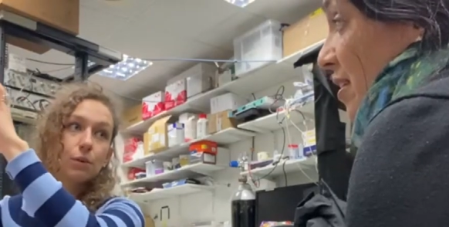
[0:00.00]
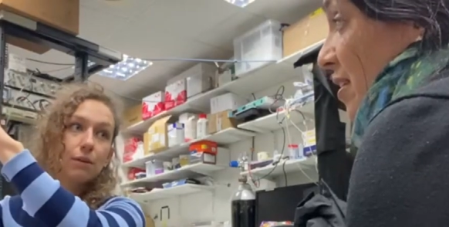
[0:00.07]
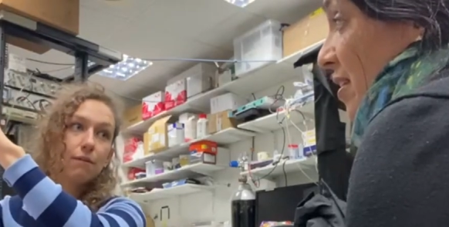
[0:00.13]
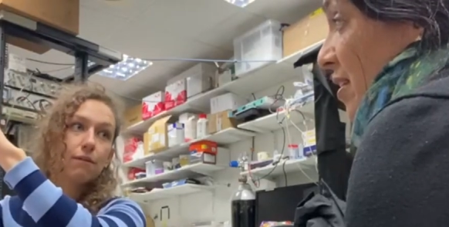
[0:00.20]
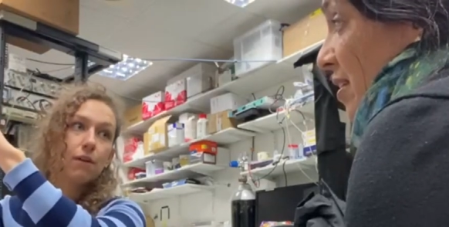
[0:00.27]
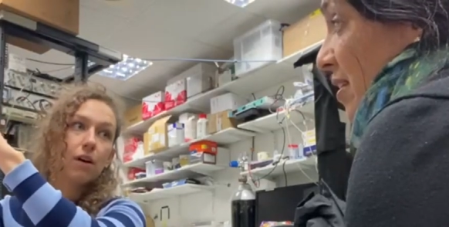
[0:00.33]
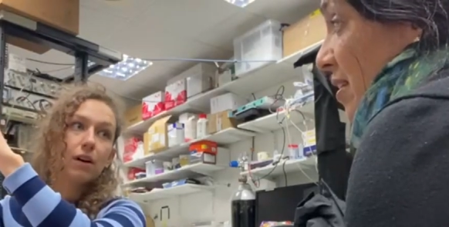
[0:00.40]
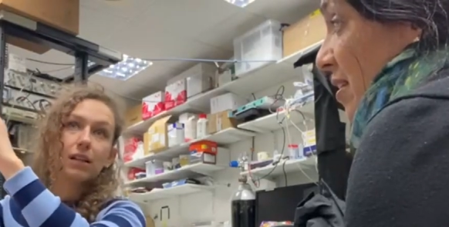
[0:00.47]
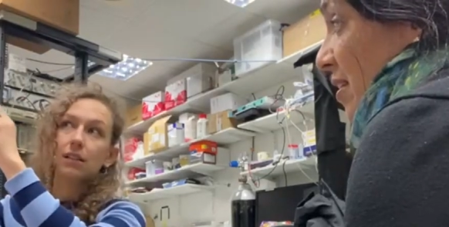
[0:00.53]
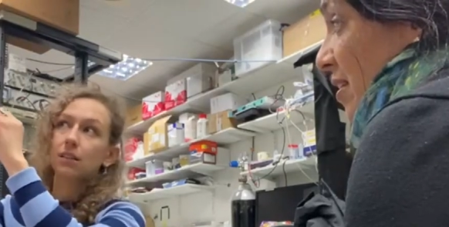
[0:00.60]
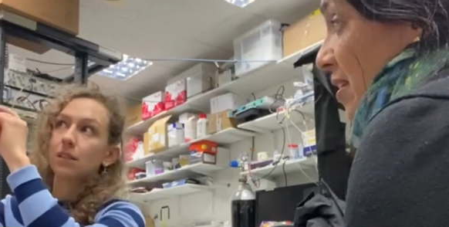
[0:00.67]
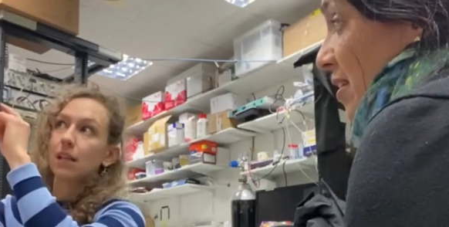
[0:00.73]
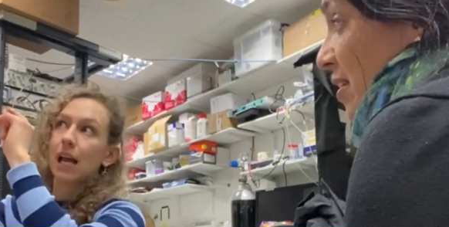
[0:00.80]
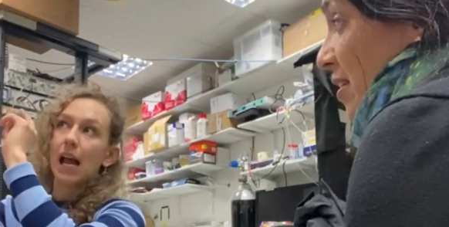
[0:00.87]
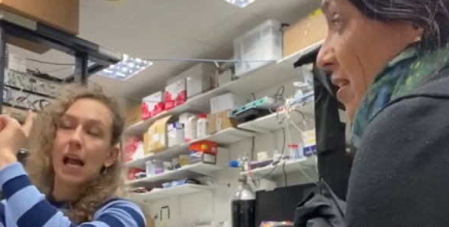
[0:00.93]
Speaker 1: it
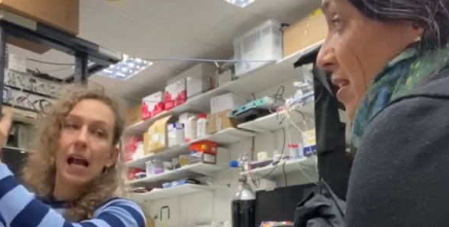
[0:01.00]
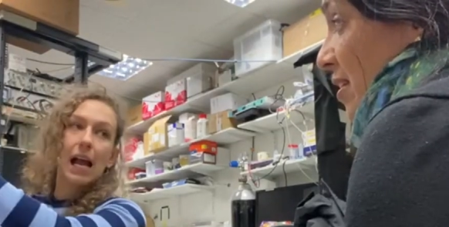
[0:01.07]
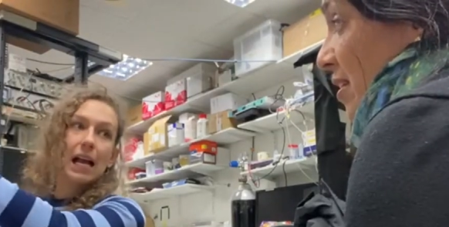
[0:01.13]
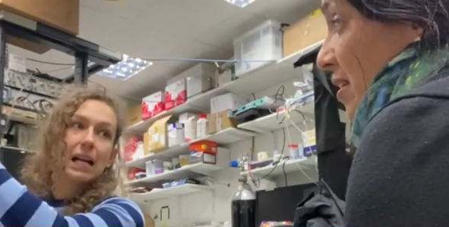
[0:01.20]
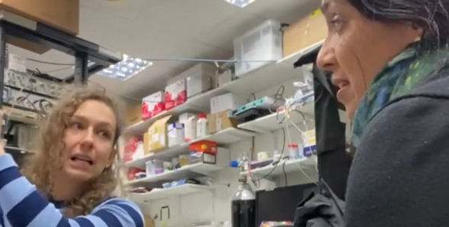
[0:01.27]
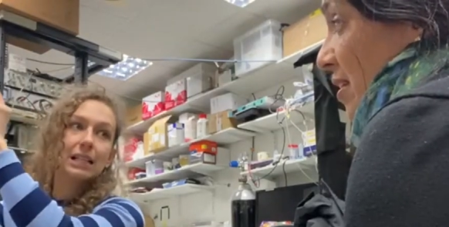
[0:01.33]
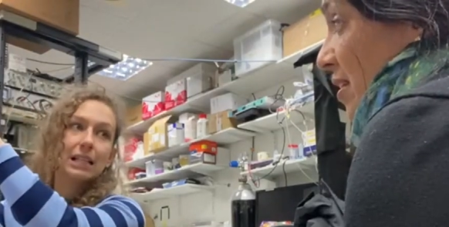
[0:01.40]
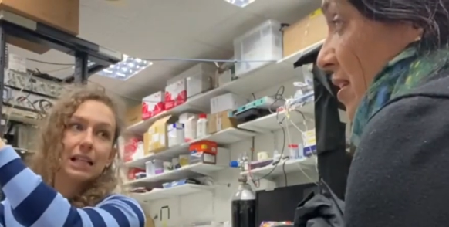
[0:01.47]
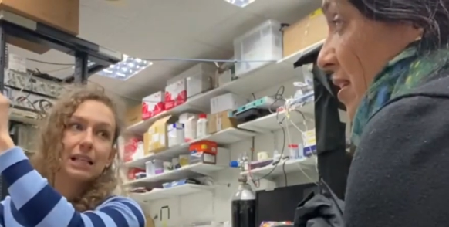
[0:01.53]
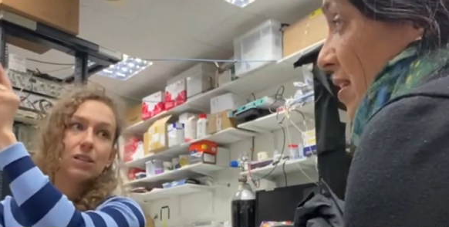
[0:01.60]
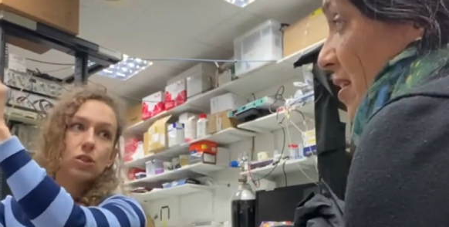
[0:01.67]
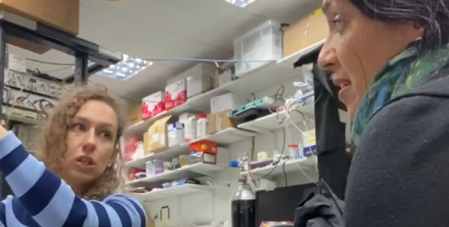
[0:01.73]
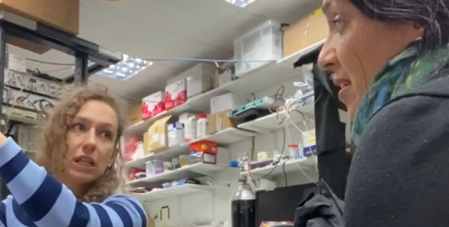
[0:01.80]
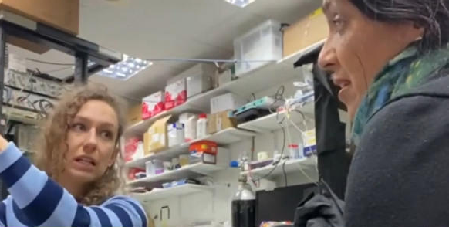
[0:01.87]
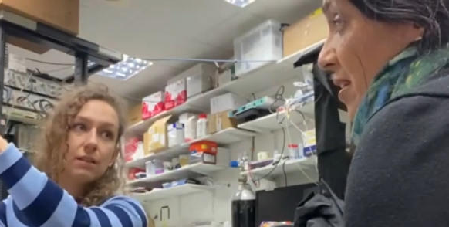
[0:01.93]
finds
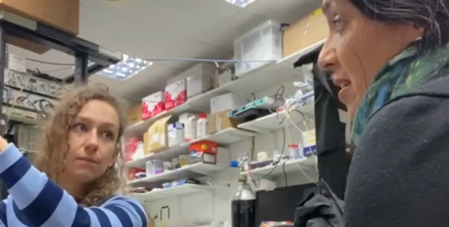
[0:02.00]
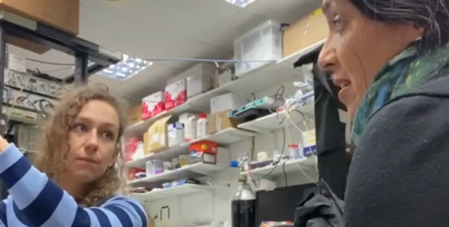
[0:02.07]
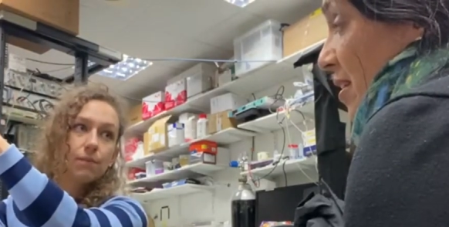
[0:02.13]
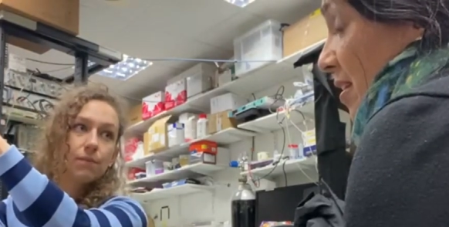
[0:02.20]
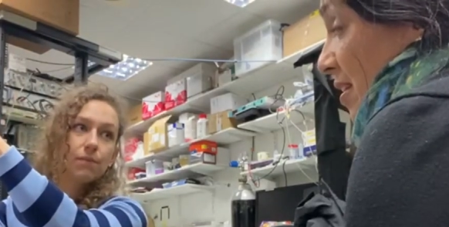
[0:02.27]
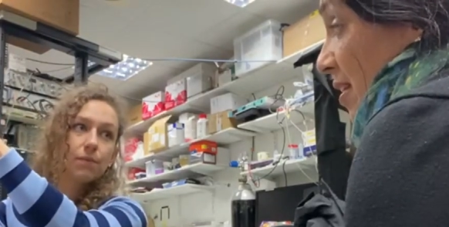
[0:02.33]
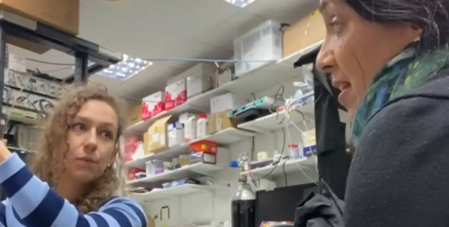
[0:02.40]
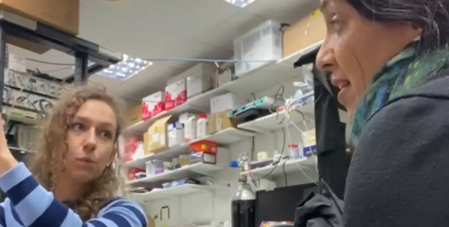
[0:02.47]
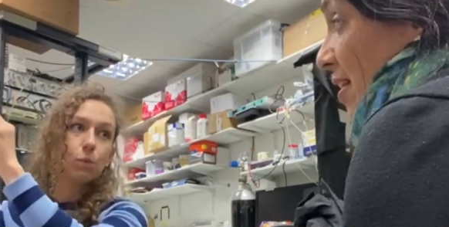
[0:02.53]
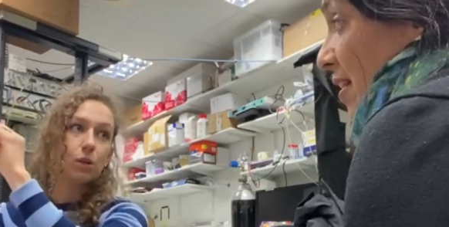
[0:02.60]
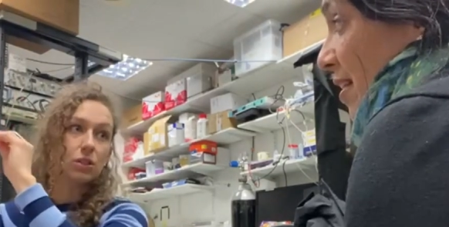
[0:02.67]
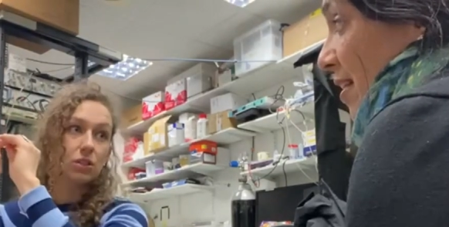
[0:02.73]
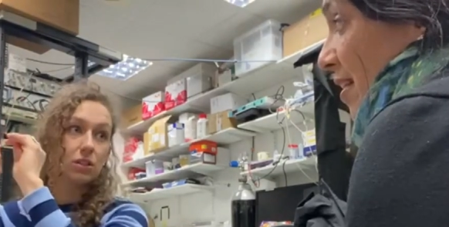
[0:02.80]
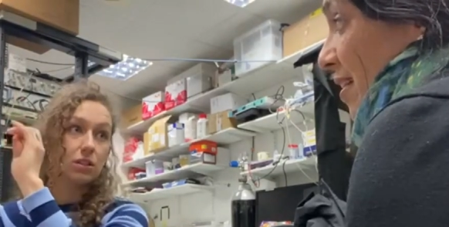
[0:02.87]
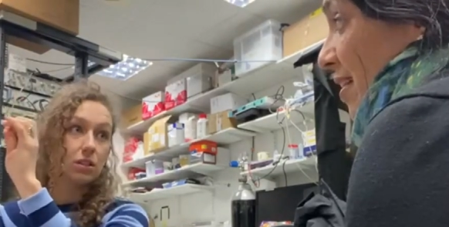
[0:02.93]
ATG, uh, uh-huh.
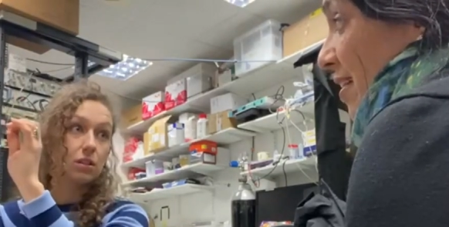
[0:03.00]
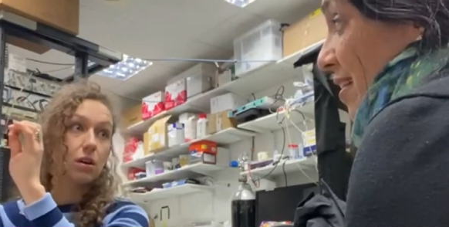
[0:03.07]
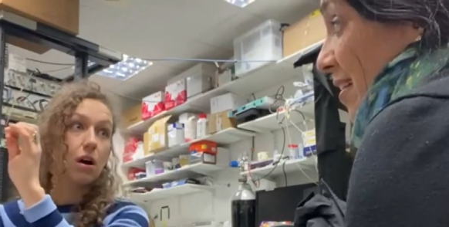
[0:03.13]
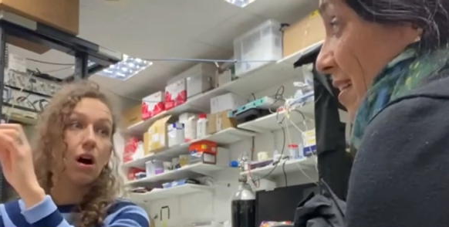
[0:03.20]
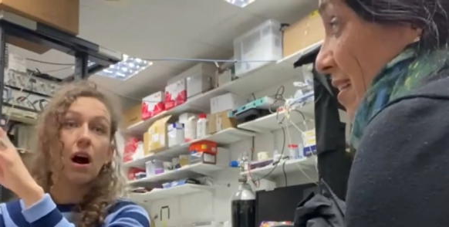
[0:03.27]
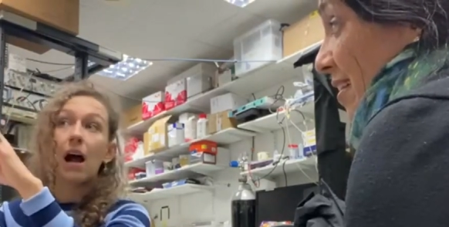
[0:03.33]
which is start,